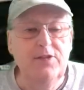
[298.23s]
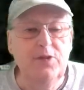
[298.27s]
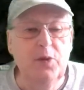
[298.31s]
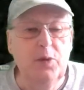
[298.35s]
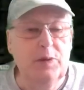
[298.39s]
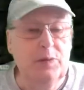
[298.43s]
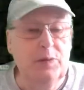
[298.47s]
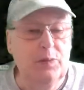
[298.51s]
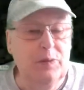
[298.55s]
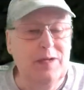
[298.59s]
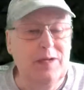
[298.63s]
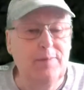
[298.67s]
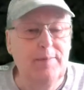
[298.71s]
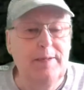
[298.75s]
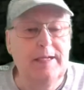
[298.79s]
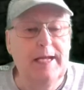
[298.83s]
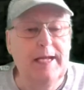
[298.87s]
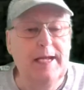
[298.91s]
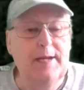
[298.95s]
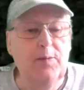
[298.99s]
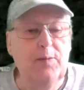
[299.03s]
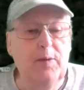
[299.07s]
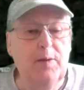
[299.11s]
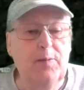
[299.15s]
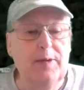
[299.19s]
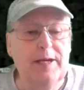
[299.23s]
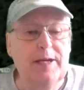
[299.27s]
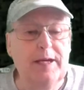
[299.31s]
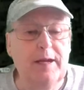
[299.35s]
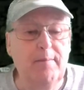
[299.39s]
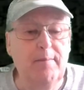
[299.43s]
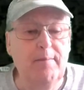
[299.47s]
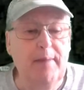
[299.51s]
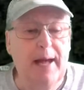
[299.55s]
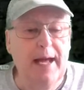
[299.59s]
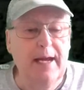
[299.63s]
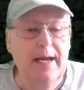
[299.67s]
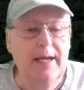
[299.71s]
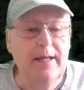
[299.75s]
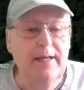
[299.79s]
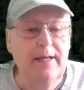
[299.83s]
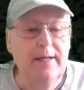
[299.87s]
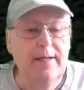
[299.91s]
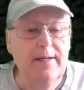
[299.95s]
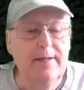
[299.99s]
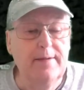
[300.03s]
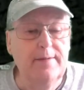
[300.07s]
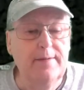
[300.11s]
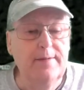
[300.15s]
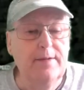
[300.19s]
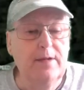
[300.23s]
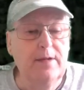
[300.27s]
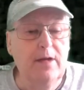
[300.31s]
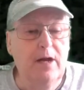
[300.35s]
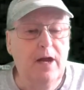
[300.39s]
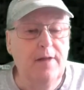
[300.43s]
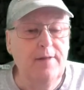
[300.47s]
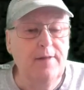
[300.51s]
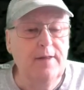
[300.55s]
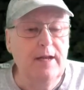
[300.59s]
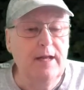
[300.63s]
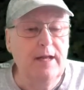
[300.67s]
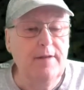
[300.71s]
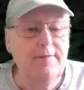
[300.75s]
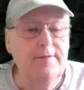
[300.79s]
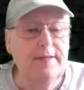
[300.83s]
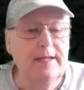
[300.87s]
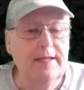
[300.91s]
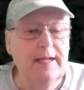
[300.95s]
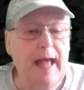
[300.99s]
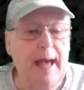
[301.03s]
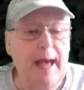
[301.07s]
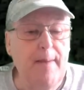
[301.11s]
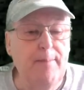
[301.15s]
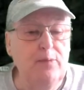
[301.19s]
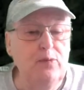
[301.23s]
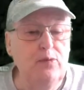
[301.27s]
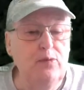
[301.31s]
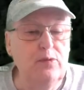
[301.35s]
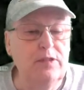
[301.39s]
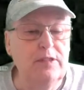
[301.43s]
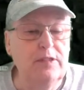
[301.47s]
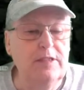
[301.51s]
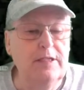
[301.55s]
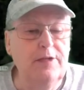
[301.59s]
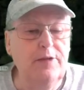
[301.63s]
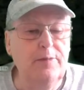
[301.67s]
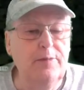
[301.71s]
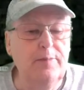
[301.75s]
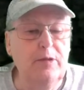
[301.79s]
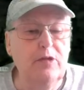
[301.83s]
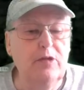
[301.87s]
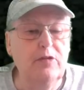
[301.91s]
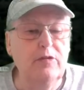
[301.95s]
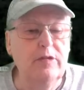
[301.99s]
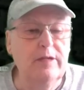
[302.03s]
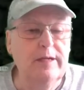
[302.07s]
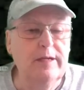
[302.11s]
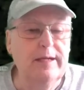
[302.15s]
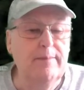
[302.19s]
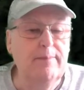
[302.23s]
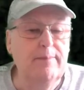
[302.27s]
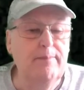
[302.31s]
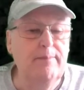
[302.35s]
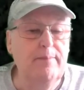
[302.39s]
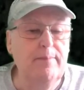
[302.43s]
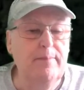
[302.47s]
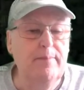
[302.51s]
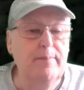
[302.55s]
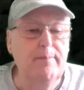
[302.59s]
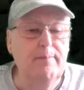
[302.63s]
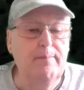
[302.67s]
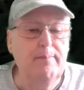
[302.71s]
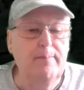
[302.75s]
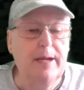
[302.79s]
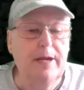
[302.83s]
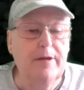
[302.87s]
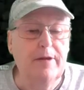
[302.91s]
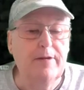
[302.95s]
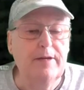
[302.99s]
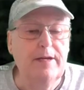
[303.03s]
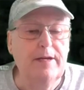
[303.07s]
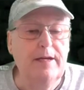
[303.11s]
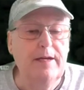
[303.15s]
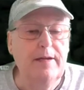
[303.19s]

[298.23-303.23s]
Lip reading: so it will be night when we come back. On the left, the Kapuzinerberg, there.